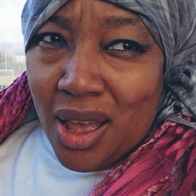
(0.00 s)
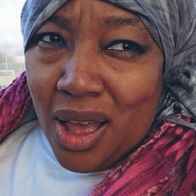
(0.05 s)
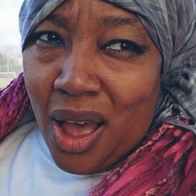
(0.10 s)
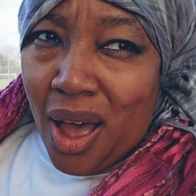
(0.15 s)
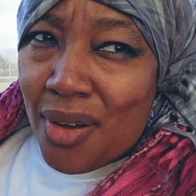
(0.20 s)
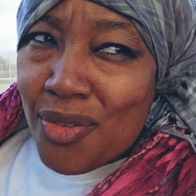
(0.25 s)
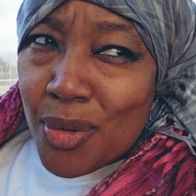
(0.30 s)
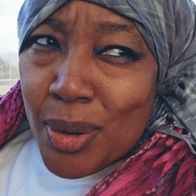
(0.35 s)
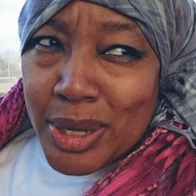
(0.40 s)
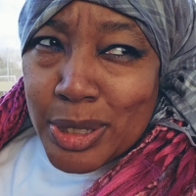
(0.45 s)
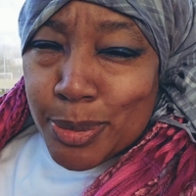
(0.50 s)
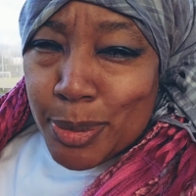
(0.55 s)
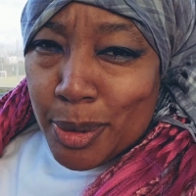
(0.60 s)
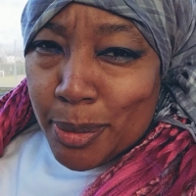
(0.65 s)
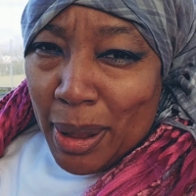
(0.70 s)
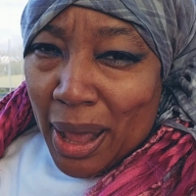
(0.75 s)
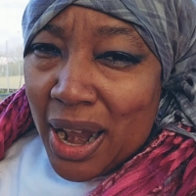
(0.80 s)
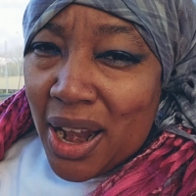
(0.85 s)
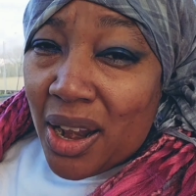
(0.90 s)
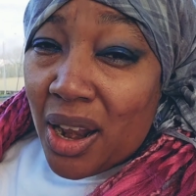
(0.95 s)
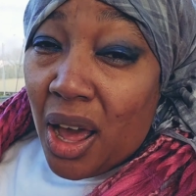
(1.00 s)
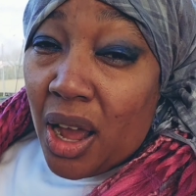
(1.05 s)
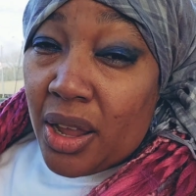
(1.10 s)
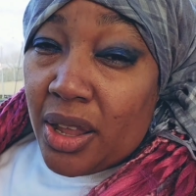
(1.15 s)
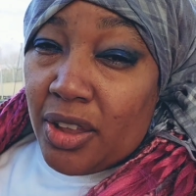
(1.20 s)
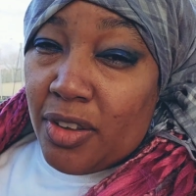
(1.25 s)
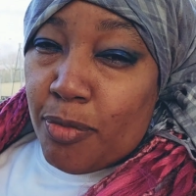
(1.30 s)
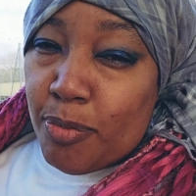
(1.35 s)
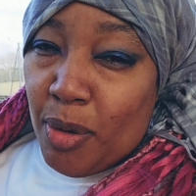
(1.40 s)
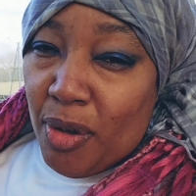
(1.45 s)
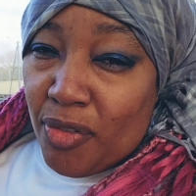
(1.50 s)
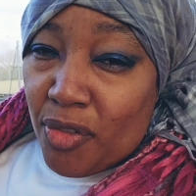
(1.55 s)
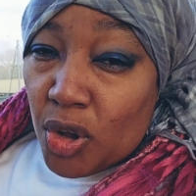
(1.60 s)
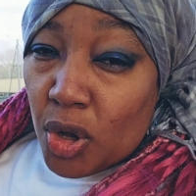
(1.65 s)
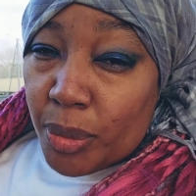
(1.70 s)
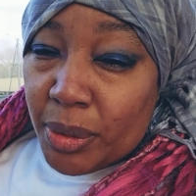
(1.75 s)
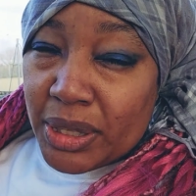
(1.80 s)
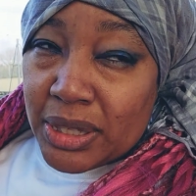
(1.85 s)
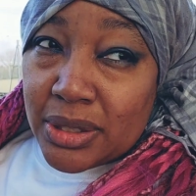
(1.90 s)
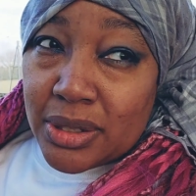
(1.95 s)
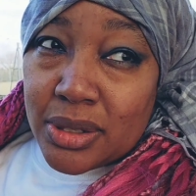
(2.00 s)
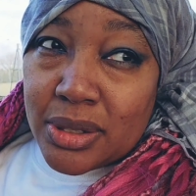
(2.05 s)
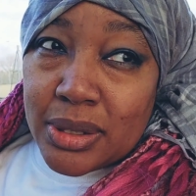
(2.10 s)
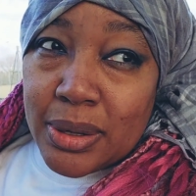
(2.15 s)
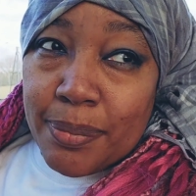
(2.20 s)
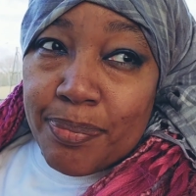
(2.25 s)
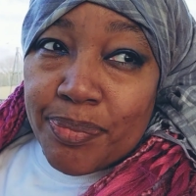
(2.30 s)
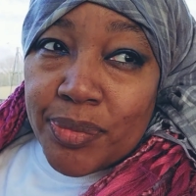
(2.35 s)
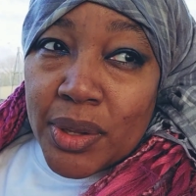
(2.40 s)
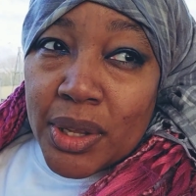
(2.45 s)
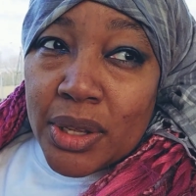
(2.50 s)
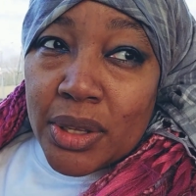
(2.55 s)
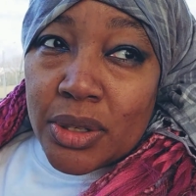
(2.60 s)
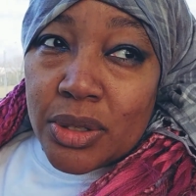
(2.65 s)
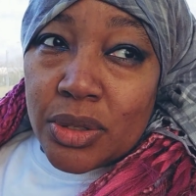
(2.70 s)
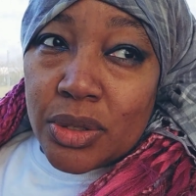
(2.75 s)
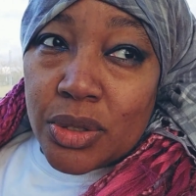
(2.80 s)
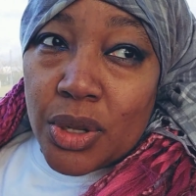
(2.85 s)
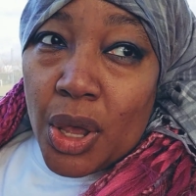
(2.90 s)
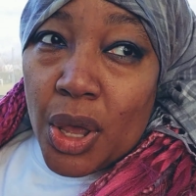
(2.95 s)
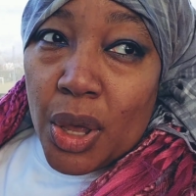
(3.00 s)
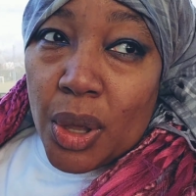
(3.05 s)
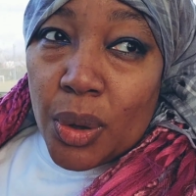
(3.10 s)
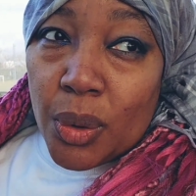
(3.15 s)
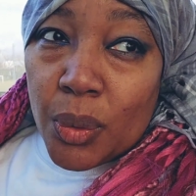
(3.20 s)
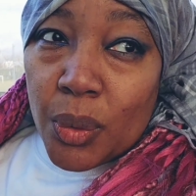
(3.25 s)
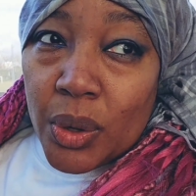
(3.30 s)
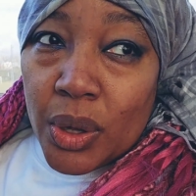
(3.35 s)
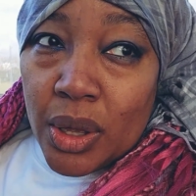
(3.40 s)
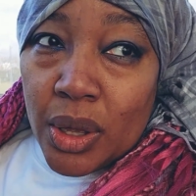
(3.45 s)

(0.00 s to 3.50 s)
I've always been about live performance. So